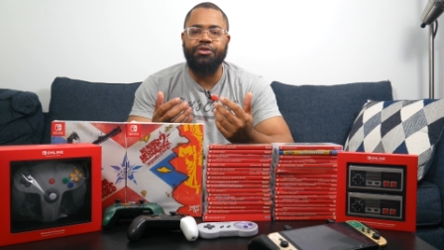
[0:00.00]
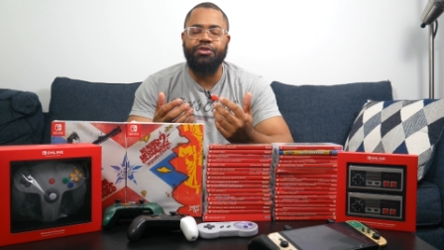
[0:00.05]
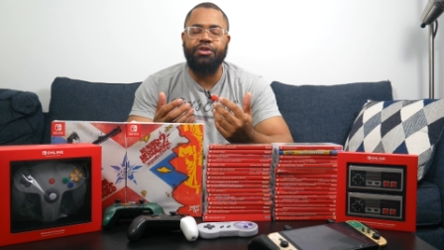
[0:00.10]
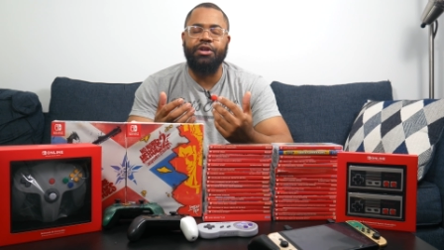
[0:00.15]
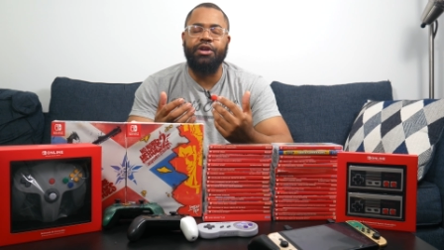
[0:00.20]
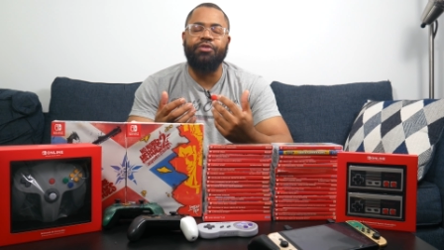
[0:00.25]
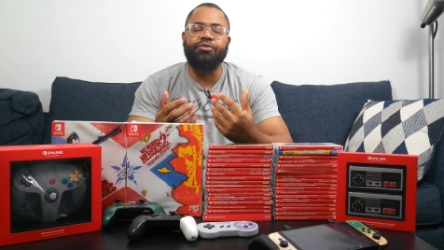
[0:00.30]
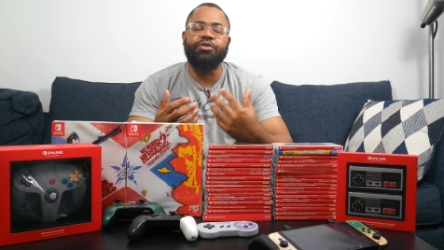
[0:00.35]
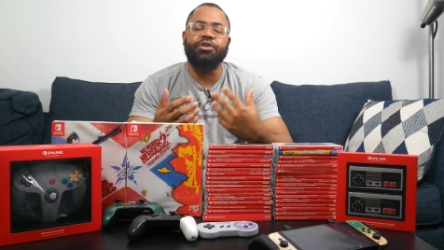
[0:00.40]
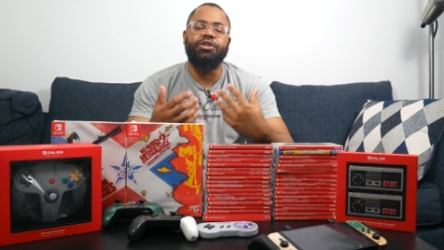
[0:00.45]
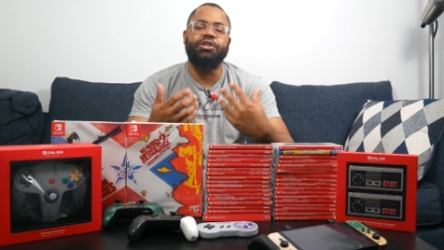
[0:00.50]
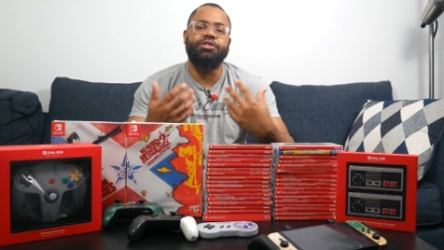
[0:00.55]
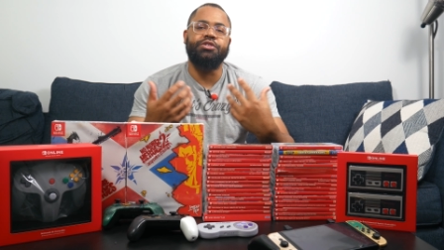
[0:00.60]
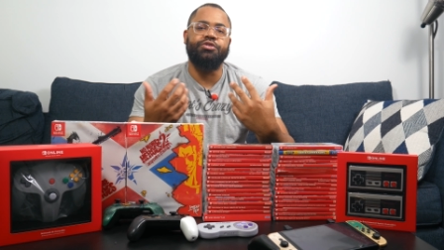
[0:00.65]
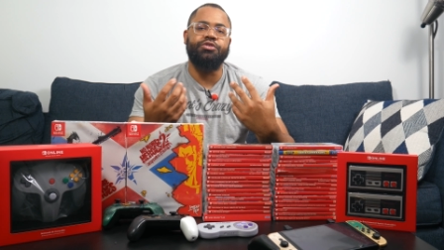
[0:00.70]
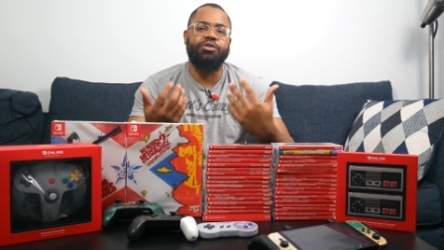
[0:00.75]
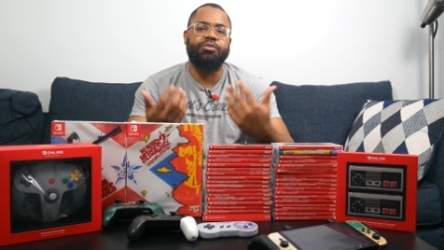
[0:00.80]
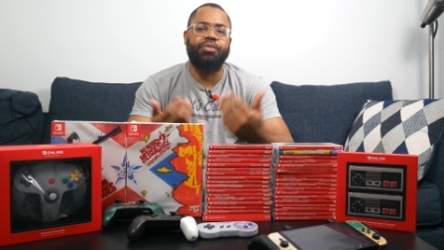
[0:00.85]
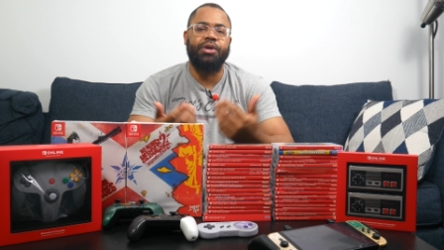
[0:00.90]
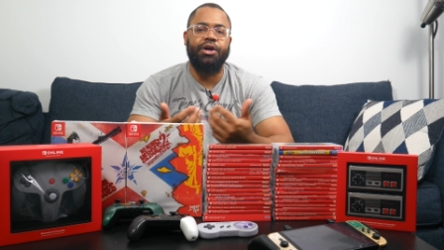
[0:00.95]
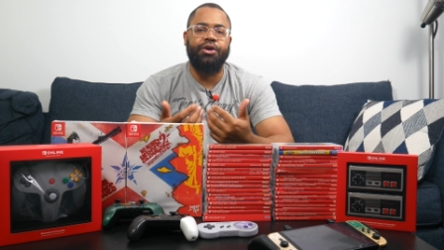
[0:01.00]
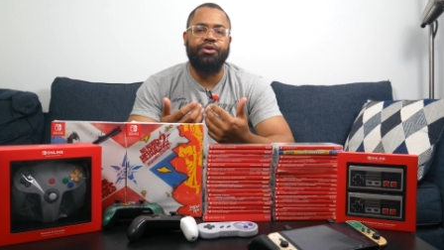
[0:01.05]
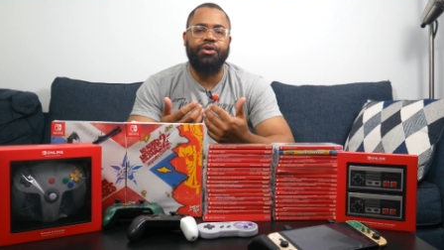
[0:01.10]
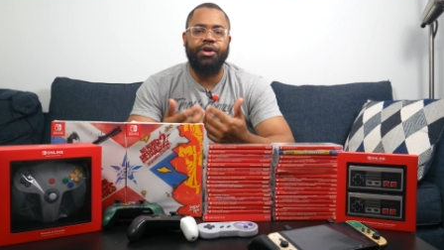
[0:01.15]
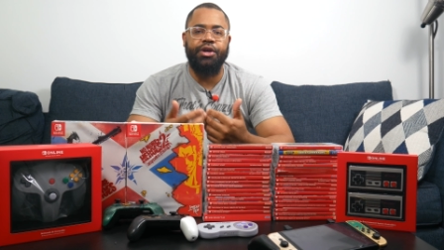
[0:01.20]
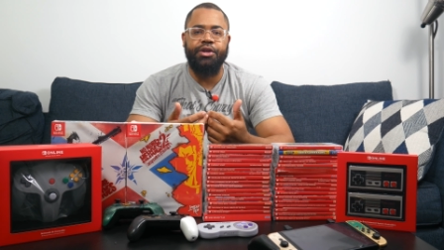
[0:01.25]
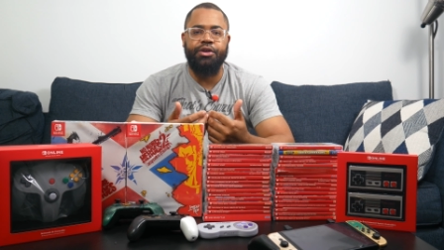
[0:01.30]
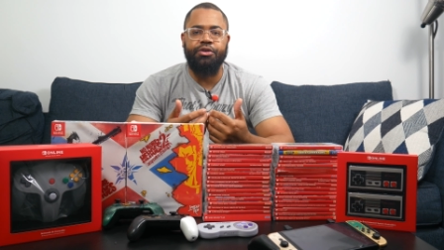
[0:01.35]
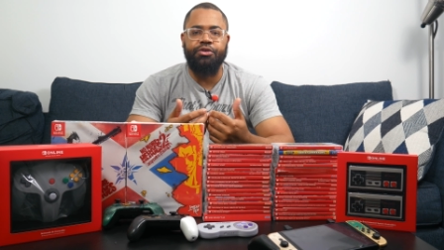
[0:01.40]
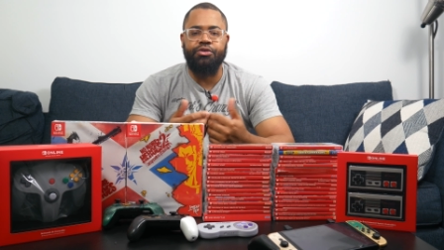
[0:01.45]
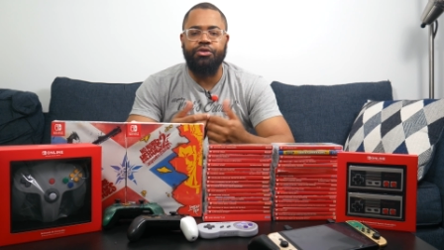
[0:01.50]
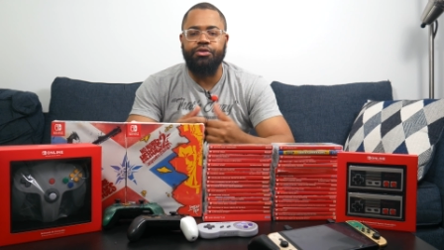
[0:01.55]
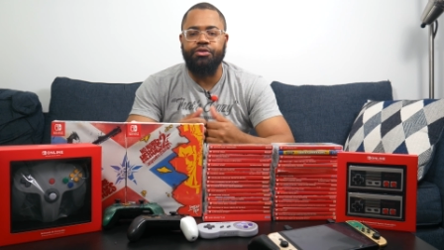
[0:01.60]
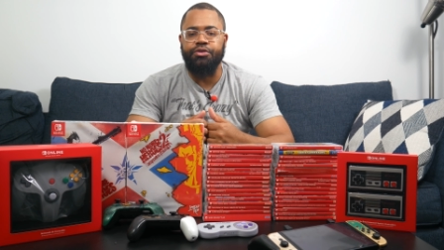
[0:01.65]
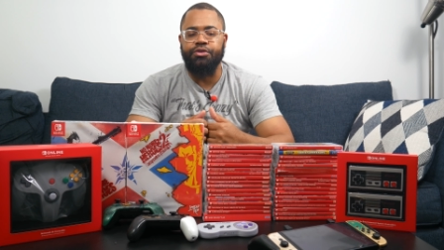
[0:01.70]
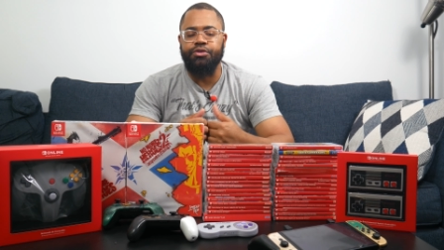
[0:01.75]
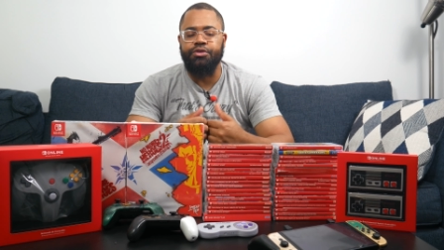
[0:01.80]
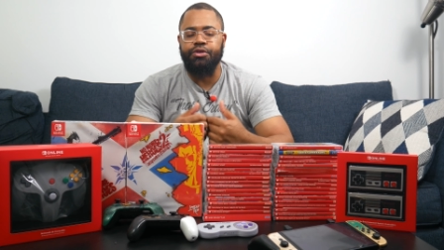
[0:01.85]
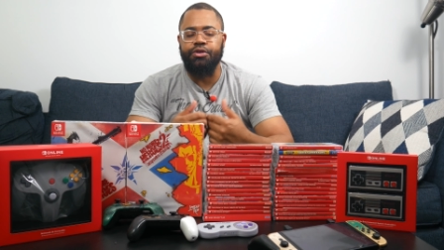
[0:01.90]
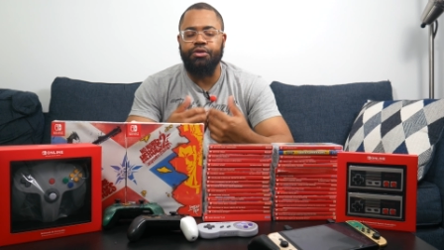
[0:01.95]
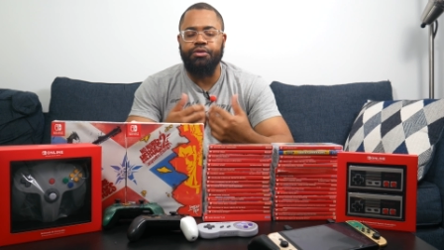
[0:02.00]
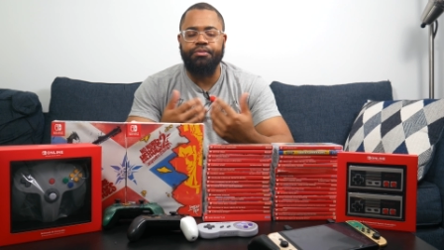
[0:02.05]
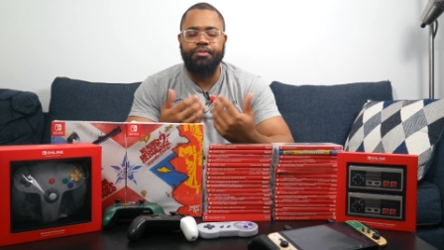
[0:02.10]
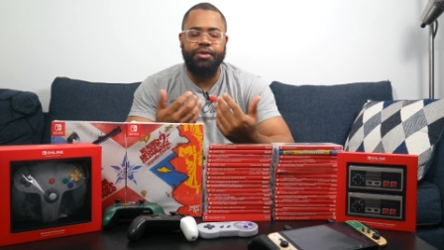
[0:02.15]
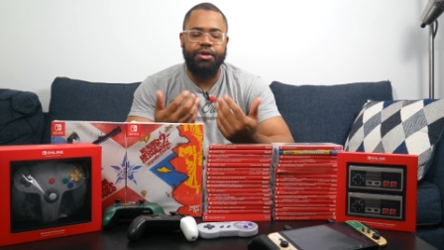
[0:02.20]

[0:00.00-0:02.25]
and I realized it was a Power A controller, so